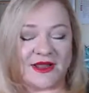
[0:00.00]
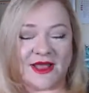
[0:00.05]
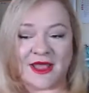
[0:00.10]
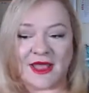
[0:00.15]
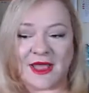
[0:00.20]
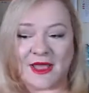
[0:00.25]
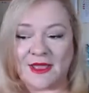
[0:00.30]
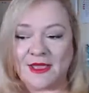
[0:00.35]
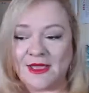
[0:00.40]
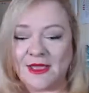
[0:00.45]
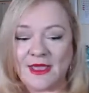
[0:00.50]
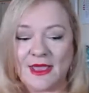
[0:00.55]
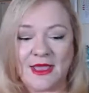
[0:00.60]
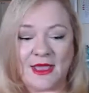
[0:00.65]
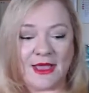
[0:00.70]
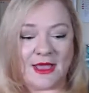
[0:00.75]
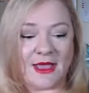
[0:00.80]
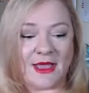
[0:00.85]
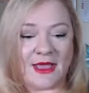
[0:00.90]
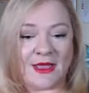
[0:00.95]
a
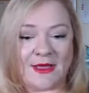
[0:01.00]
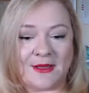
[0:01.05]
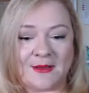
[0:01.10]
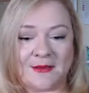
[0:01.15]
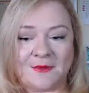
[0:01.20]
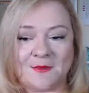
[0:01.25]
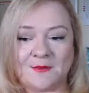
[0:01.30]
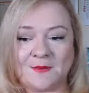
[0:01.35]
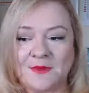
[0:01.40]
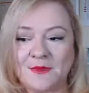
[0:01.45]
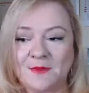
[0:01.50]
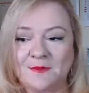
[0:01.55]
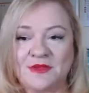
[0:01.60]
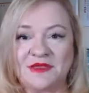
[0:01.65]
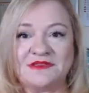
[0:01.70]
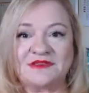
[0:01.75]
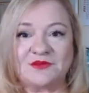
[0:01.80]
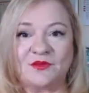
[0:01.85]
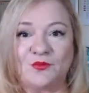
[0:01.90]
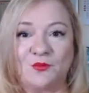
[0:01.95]

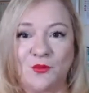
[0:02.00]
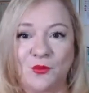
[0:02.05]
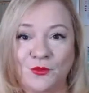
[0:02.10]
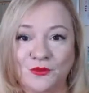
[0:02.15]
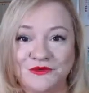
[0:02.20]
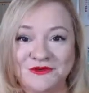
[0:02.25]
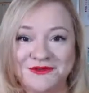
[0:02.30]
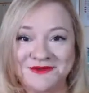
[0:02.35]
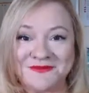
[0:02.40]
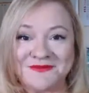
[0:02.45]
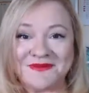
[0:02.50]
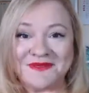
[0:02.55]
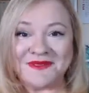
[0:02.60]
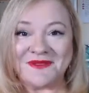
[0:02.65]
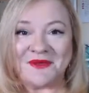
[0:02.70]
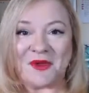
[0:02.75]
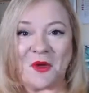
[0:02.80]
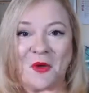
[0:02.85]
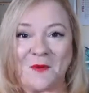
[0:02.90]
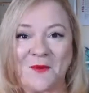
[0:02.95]
piece of wood
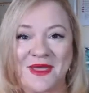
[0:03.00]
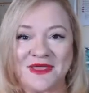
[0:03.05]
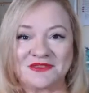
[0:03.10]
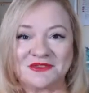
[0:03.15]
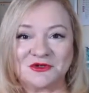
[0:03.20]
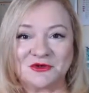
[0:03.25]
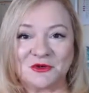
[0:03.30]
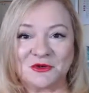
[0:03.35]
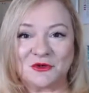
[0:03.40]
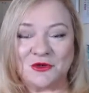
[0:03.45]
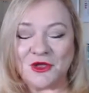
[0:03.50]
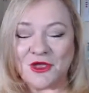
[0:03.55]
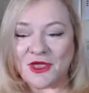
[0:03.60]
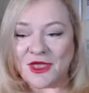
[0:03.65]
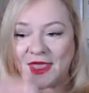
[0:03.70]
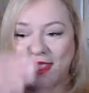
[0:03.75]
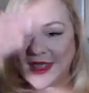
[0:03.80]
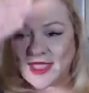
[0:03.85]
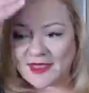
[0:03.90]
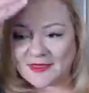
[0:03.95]
or metal
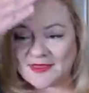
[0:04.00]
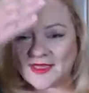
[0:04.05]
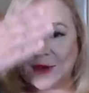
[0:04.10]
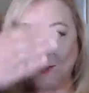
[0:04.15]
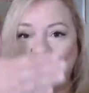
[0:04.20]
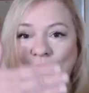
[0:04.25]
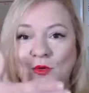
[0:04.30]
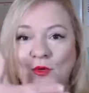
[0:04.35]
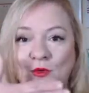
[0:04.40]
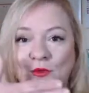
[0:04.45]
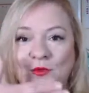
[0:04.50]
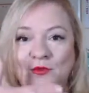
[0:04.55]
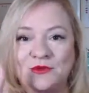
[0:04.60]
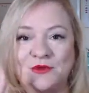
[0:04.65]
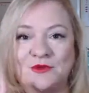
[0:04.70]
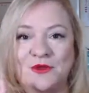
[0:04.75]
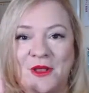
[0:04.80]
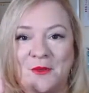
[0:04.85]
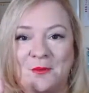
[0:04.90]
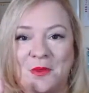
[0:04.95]
that will,
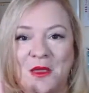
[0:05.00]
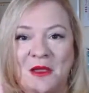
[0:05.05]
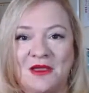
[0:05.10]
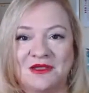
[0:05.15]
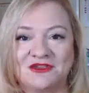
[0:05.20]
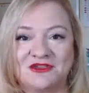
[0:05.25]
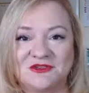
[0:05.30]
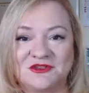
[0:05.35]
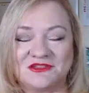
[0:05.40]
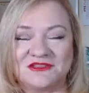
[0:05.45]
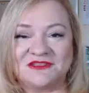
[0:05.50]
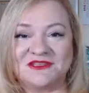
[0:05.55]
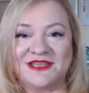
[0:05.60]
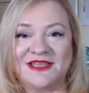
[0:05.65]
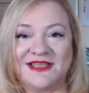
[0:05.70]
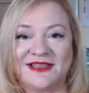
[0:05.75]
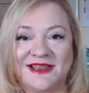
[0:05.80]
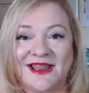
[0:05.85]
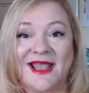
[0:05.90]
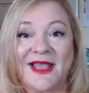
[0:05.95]
apply to the
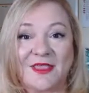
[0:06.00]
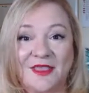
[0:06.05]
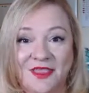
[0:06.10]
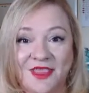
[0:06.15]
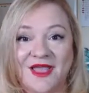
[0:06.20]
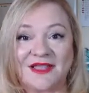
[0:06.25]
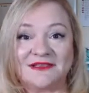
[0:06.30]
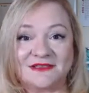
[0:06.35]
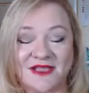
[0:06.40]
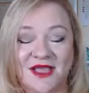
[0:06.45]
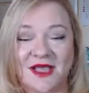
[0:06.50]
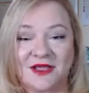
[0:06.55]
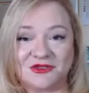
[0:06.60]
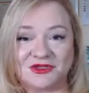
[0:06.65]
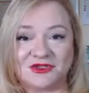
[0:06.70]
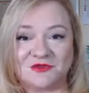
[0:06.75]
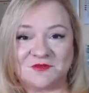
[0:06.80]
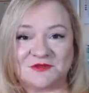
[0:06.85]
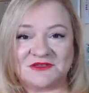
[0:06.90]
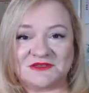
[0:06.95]
skin. That's
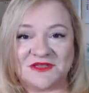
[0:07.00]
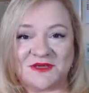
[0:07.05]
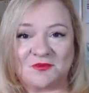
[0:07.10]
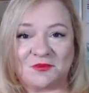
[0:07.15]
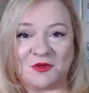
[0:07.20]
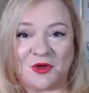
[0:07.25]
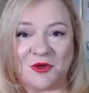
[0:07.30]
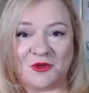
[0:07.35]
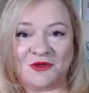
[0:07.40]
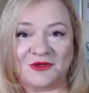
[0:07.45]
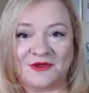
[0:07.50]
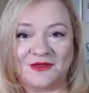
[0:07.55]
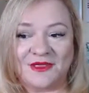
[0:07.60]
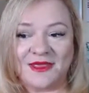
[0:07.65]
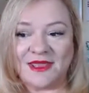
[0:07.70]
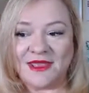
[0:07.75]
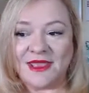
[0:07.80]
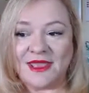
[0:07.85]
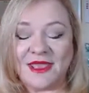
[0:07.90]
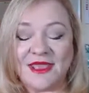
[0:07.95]
100% block.
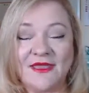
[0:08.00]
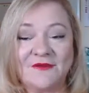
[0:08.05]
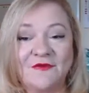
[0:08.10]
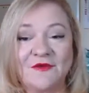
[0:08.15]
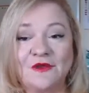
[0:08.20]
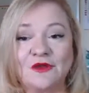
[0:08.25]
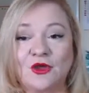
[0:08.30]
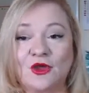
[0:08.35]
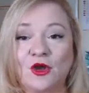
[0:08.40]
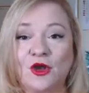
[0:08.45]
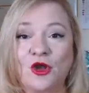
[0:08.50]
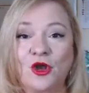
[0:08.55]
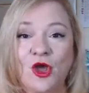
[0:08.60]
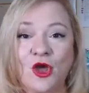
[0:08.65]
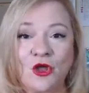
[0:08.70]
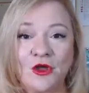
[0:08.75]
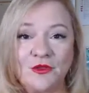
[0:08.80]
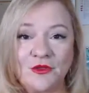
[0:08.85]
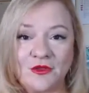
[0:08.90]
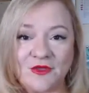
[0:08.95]
Even
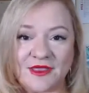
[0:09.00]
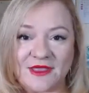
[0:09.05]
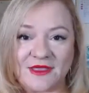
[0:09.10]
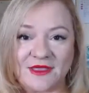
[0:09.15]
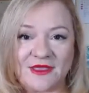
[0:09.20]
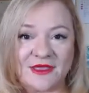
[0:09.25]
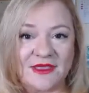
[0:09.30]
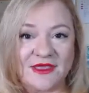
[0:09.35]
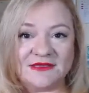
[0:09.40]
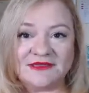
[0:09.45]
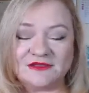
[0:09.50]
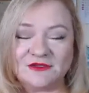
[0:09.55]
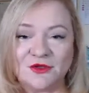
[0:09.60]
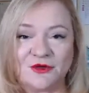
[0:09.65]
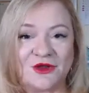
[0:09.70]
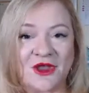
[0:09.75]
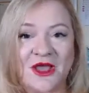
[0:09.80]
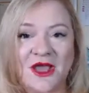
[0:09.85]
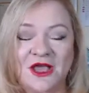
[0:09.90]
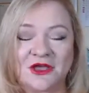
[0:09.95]
clothing is
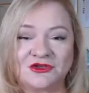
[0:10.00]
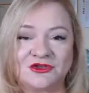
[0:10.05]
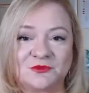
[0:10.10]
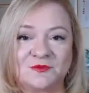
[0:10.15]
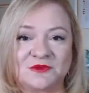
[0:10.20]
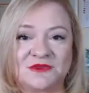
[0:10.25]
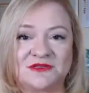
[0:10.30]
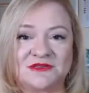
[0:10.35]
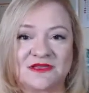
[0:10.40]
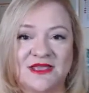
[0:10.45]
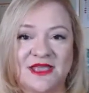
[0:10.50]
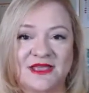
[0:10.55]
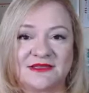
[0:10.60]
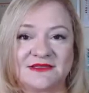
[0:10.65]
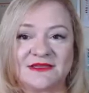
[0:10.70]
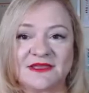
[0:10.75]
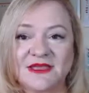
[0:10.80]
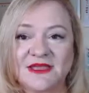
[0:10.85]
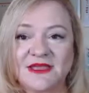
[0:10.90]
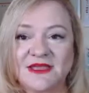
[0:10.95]
not
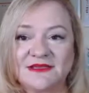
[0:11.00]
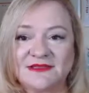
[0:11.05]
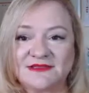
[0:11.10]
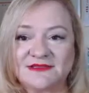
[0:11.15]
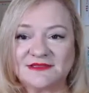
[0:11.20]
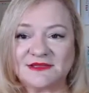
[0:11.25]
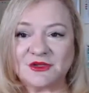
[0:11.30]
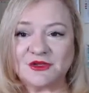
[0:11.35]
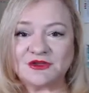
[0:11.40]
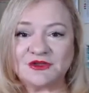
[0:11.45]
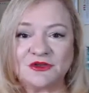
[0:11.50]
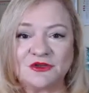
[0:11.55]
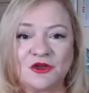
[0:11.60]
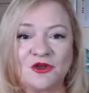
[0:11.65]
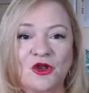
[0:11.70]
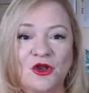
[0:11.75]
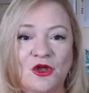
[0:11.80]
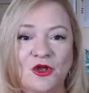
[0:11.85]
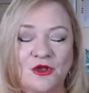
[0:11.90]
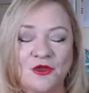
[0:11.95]
100%. Certain
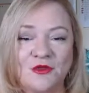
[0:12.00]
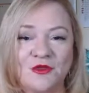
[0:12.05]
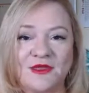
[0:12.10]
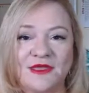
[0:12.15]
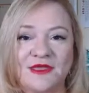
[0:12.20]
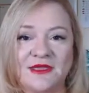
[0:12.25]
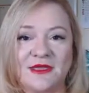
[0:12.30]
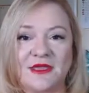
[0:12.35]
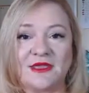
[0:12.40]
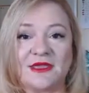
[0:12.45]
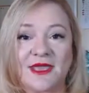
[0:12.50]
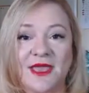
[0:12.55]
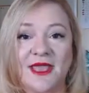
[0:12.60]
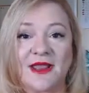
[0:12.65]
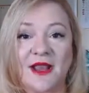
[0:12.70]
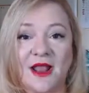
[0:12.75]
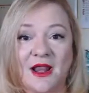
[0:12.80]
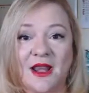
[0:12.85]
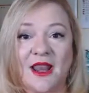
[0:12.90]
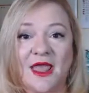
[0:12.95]
clothing
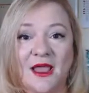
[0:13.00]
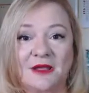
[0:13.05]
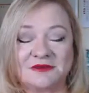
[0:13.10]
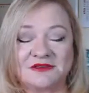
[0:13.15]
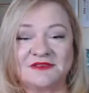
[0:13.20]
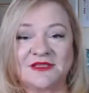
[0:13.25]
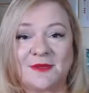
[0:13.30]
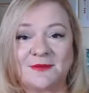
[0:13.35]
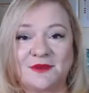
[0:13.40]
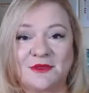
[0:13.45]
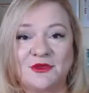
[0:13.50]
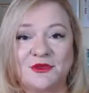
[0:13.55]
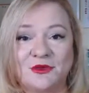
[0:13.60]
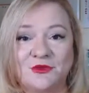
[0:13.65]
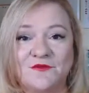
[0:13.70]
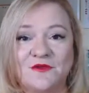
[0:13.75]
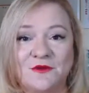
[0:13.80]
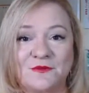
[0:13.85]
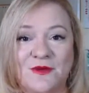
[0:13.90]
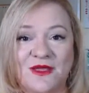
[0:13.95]
can allow some
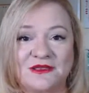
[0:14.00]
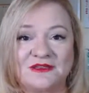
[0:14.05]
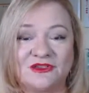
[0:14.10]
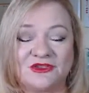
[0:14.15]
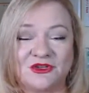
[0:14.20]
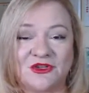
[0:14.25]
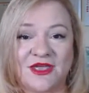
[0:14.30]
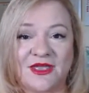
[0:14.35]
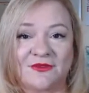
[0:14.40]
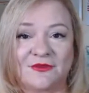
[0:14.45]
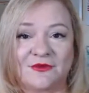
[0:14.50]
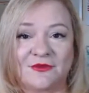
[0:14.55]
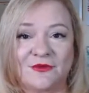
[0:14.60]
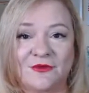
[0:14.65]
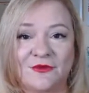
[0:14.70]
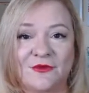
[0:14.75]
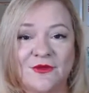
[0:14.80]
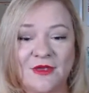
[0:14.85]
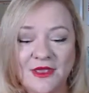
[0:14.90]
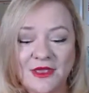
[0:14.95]
UV rays to get
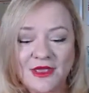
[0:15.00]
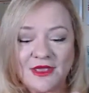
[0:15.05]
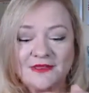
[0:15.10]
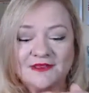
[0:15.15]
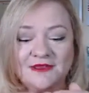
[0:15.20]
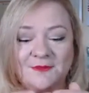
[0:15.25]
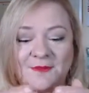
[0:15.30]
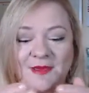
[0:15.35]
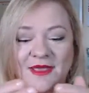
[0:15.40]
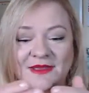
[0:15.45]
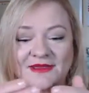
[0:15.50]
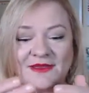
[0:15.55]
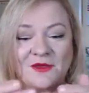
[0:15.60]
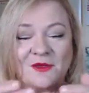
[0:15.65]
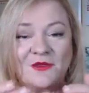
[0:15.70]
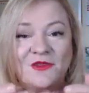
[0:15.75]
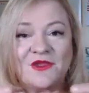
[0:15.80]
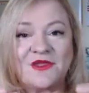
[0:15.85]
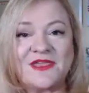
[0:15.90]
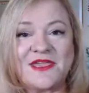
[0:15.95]
through, depending
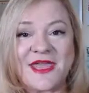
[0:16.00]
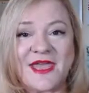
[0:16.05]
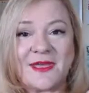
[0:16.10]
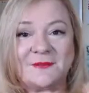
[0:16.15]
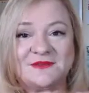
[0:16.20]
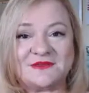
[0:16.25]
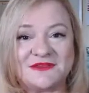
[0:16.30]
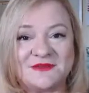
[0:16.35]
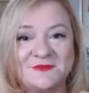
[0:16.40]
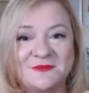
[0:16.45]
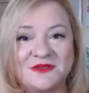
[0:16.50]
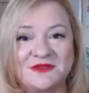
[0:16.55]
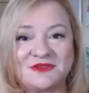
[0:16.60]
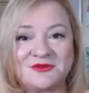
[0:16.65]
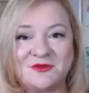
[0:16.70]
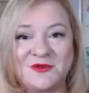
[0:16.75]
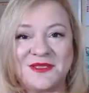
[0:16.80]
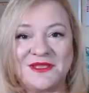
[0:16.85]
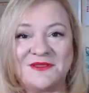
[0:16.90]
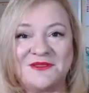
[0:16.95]
on the gaps in
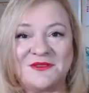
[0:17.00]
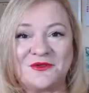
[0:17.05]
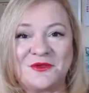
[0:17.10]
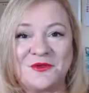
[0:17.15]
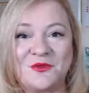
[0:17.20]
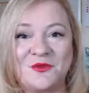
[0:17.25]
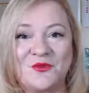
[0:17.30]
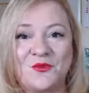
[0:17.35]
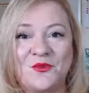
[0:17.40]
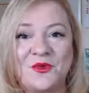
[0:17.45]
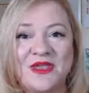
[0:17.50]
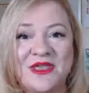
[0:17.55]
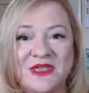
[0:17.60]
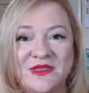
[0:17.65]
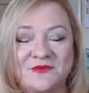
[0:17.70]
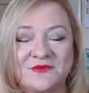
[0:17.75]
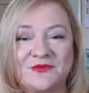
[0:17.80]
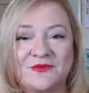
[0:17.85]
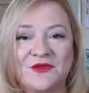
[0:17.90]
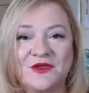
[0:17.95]
between the
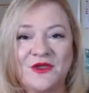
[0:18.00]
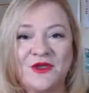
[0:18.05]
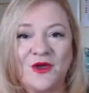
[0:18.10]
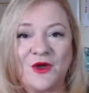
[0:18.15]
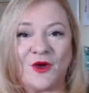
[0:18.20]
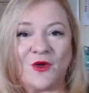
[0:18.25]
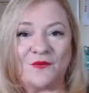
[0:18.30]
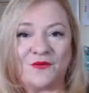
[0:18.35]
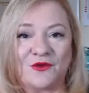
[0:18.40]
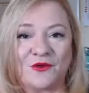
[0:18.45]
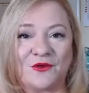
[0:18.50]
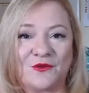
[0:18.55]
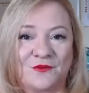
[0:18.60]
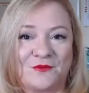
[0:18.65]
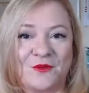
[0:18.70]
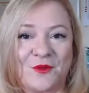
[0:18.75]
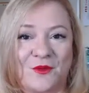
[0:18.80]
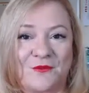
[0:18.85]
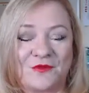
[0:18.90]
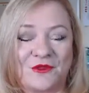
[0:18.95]
weave of the
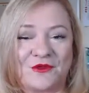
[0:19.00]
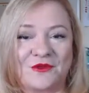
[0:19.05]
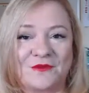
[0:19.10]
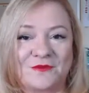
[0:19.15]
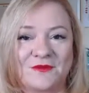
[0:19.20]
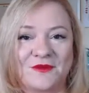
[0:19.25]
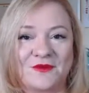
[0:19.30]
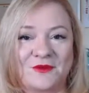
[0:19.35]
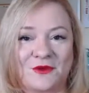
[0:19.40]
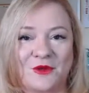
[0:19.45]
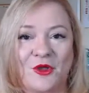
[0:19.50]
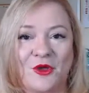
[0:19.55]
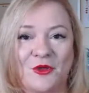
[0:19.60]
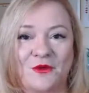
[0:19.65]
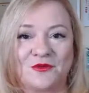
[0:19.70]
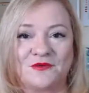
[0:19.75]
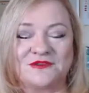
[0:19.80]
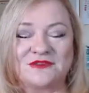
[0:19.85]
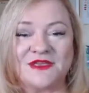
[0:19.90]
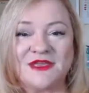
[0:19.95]

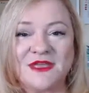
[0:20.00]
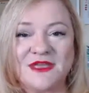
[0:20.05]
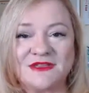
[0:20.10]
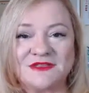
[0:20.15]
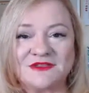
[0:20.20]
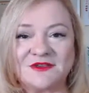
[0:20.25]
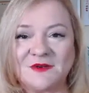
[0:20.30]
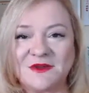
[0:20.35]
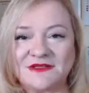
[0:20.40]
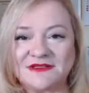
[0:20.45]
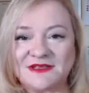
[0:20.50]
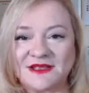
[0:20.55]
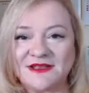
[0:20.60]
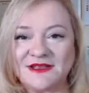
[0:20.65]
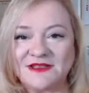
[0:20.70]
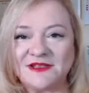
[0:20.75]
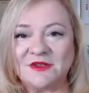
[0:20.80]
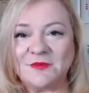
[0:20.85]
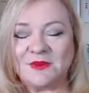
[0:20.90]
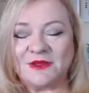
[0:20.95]
clothes. So it's a
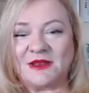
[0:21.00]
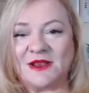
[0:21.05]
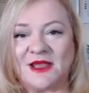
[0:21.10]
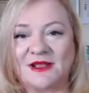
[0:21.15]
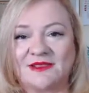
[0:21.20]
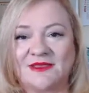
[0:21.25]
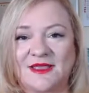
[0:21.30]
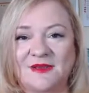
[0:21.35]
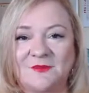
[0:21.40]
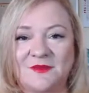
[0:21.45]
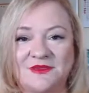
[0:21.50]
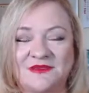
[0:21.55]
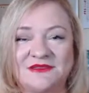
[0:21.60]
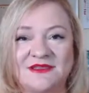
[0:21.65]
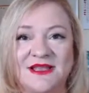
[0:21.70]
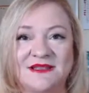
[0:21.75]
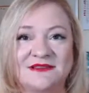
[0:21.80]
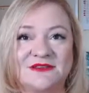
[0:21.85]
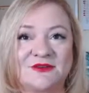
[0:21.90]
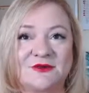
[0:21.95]
little bit like that with
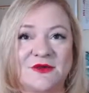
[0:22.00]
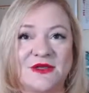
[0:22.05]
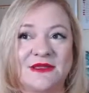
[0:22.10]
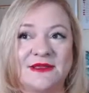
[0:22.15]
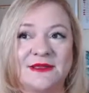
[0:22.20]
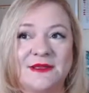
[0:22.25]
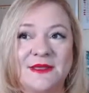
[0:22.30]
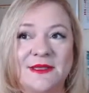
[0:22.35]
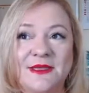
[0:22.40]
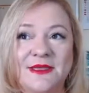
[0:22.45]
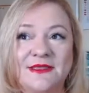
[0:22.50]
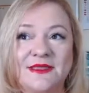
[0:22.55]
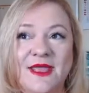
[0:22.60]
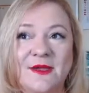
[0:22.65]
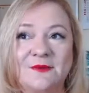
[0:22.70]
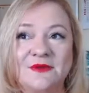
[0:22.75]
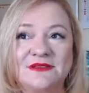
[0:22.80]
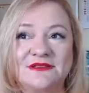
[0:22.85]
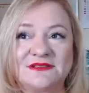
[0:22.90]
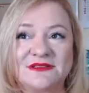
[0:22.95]
sunscreen. Now
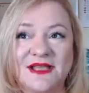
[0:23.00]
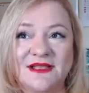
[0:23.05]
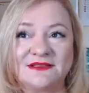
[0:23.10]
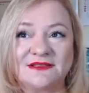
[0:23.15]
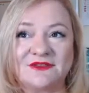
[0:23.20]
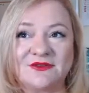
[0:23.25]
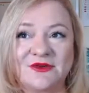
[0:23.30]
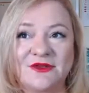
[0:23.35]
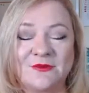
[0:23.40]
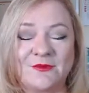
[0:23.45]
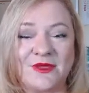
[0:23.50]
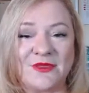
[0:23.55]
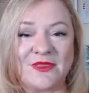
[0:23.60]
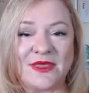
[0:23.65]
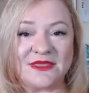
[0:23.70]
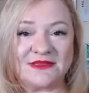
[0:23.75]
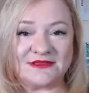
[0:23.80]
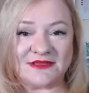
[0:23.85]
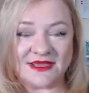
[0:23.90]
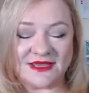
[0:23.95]
with sunscreen, when
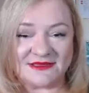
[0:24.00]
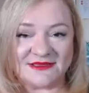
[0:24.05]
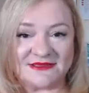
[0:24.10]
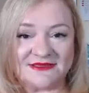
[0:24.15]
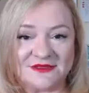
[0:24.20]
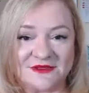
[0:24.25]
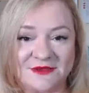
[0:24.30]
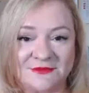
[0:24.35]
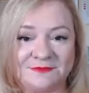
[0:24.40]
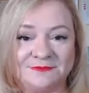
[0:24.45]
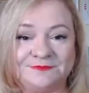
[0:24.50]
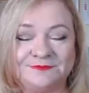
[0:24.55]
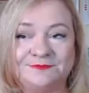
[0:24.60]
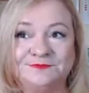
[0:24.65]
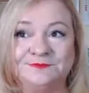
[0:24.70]
they test them,